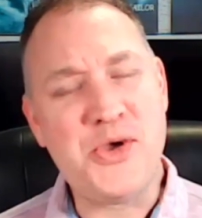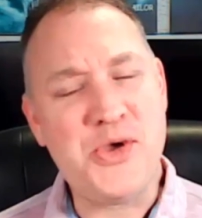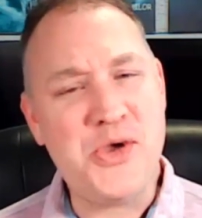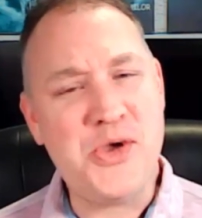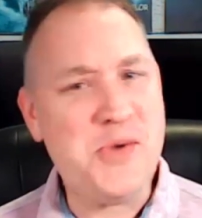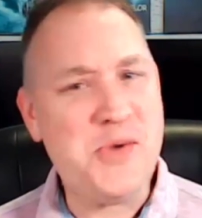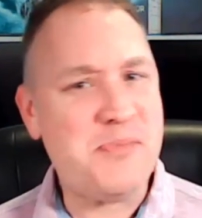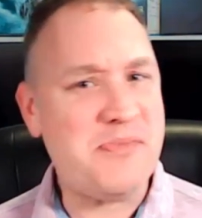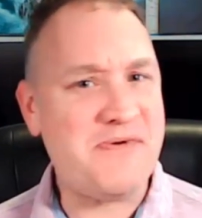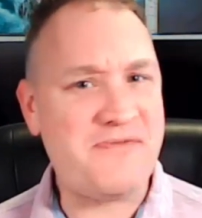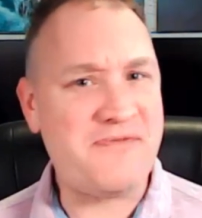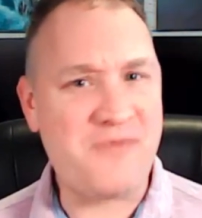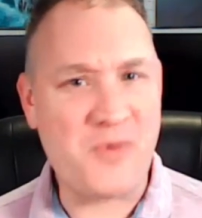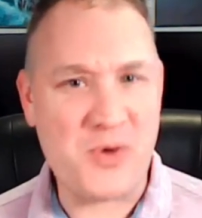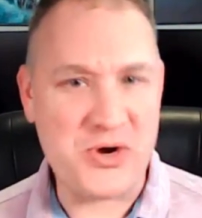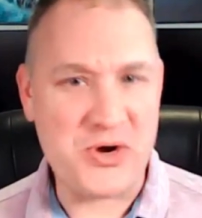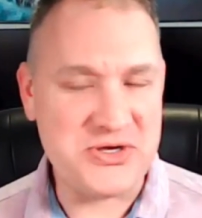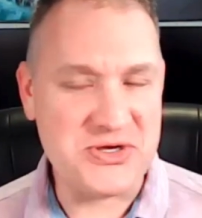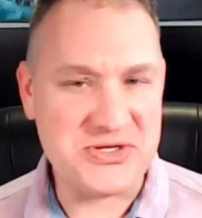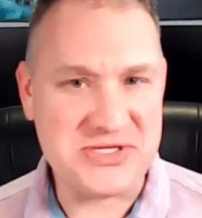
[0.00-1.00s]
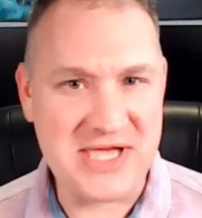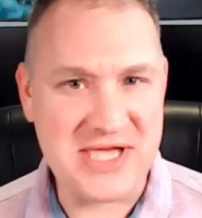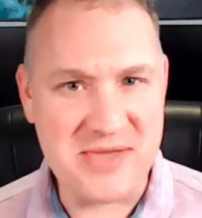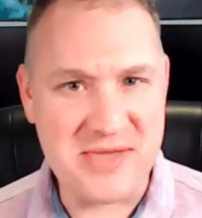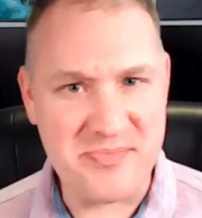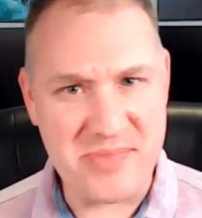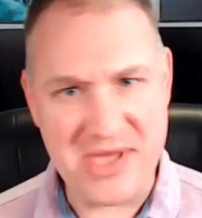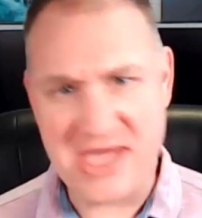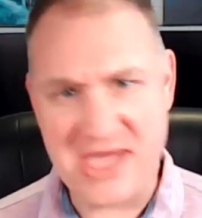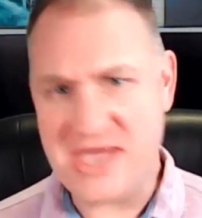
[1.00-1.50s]
before you
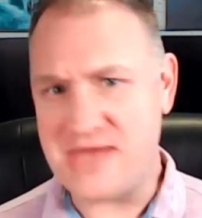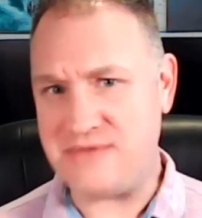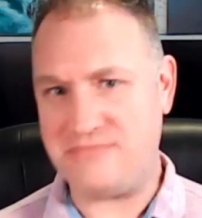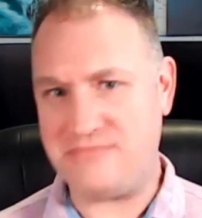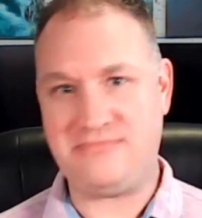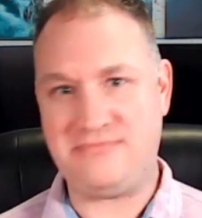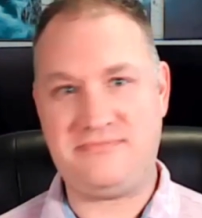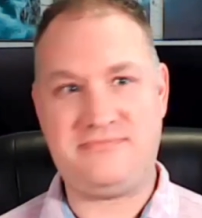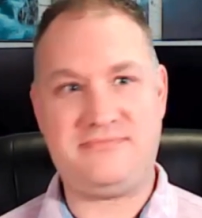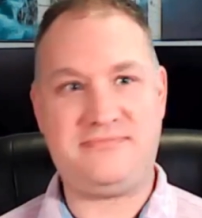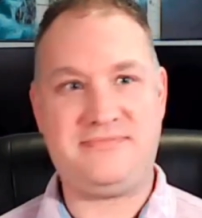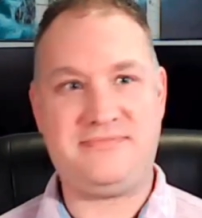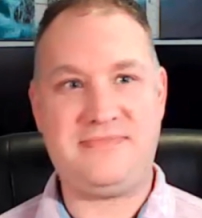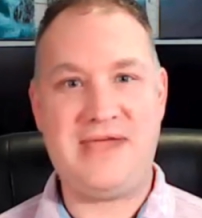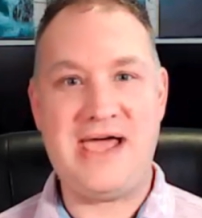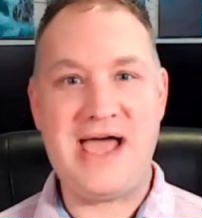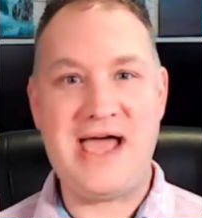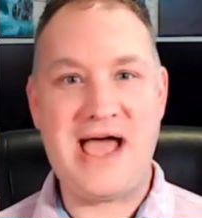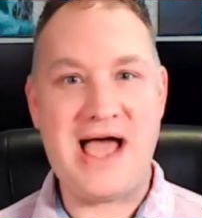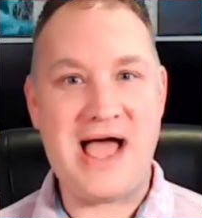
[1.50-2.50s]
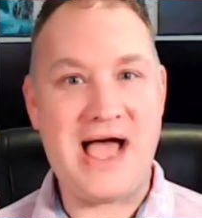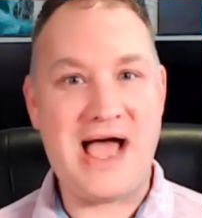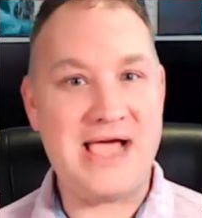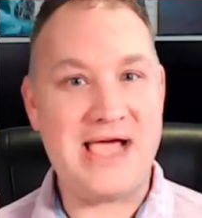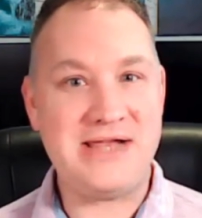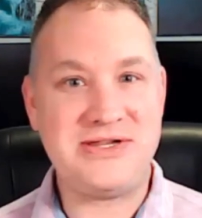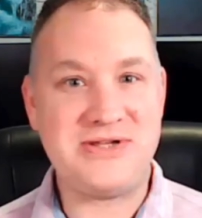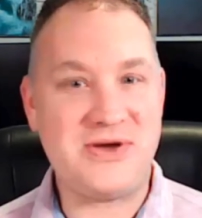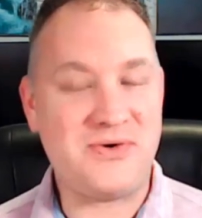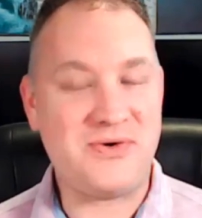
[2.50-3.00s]
say, Ben, I
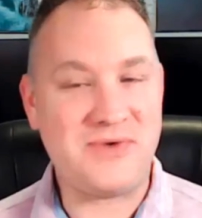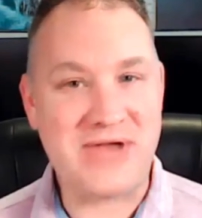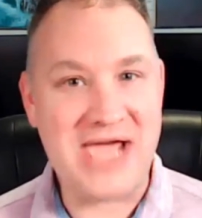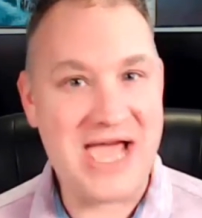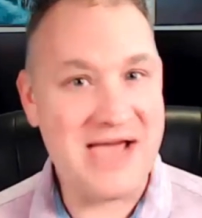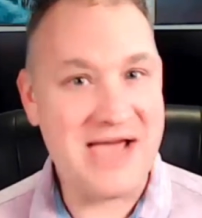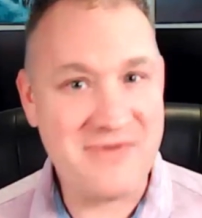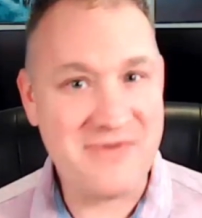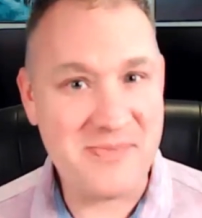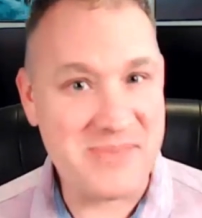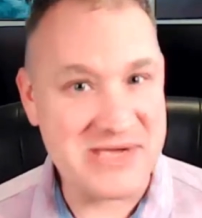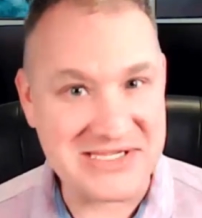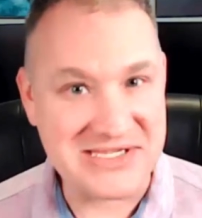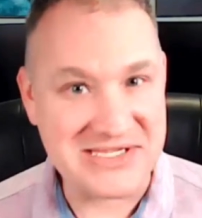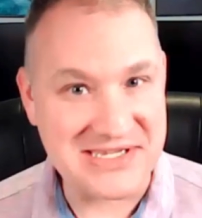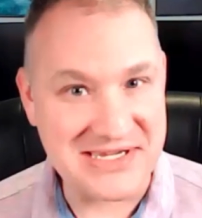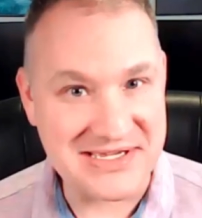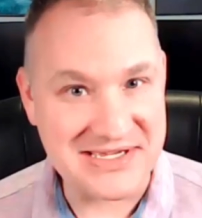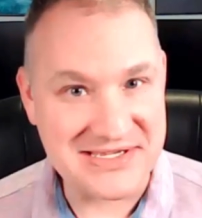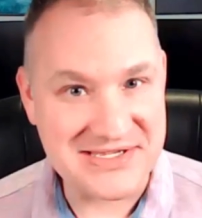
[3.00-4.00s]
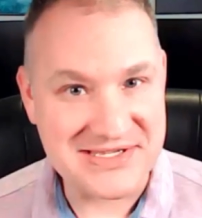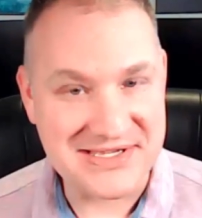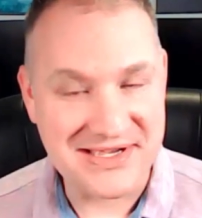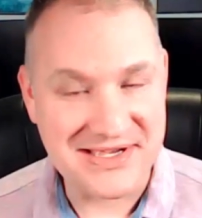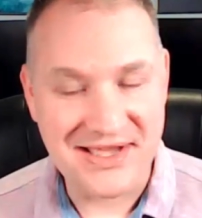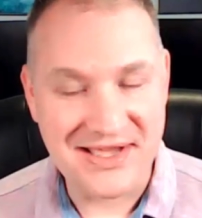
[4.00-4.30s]
don't have a business,